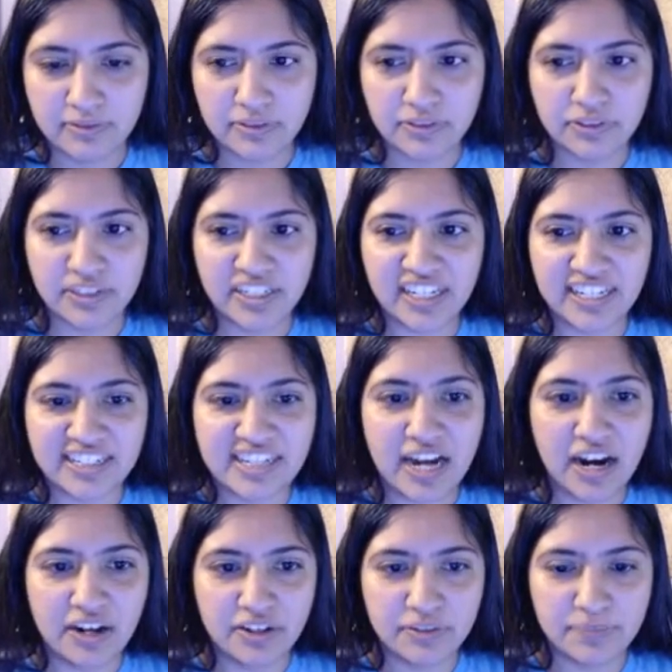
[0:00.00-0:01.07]
You're gonna get
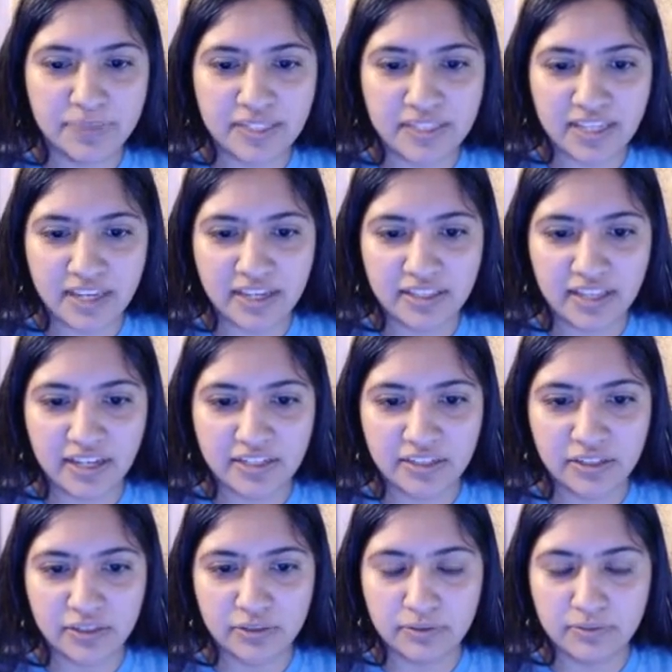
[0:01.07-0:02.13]
tired of me saying that
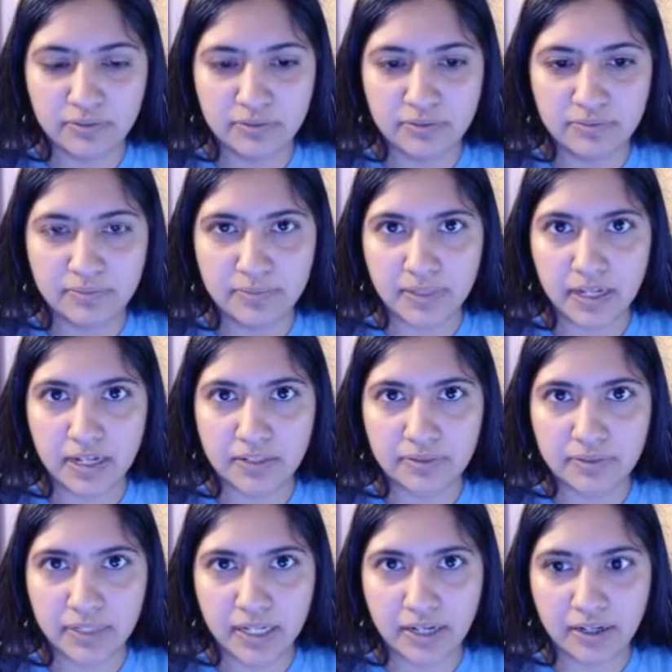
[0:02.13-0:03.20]
to you, but I
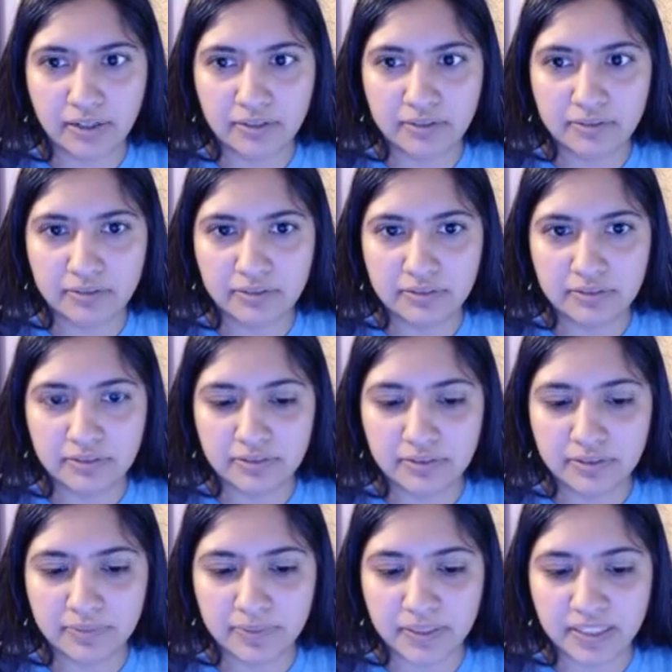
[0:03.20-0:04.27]
don't care, because
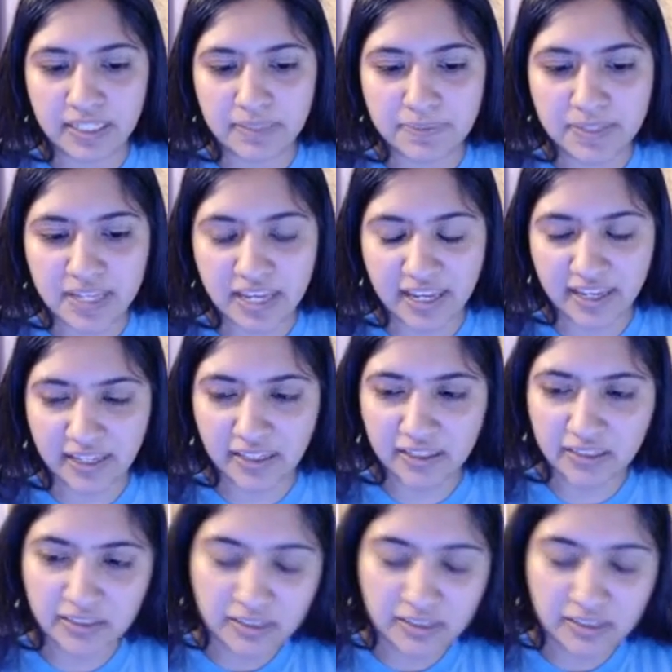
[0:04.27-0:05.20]
I'm gonna keep saying it.